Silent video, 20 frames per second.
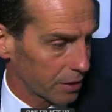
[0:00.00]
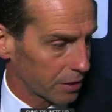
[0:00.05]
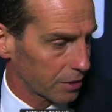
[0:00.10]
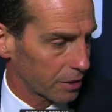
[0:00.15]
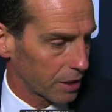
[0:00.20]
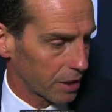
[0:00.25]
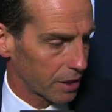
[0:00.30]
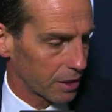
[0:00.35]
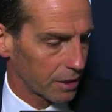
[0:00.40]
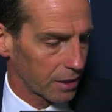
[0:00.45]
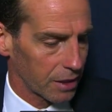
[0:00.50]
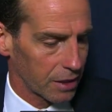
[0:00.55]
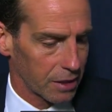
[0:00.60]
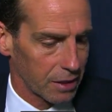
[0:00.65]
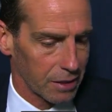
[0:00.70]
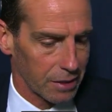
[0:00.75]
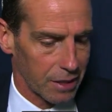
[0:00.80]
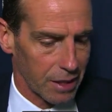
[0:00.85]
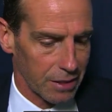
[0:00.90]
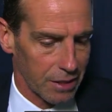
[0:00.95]
and, and
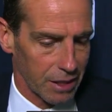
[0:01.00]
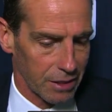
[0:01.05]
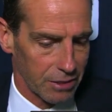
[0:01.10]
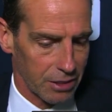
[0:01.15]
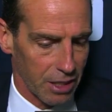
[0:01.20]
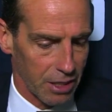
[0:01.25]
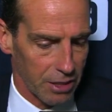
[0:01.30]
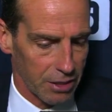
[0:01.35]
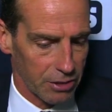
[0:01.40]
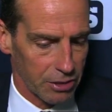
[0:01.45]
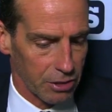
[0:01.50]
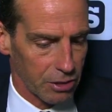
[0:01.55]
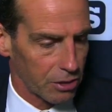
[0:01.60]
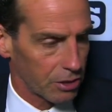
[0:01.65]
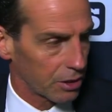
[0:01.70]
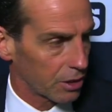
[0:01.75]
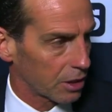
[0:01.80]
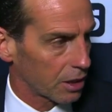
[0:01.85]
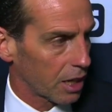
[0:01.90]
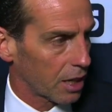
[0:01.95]
uh, that, that's kind of the
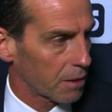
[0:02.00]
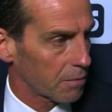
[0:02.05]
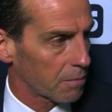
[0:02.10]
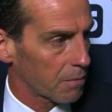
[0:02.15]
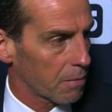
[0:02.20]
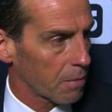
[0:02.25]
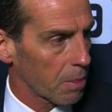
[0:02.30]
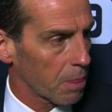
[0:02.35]
story of the game.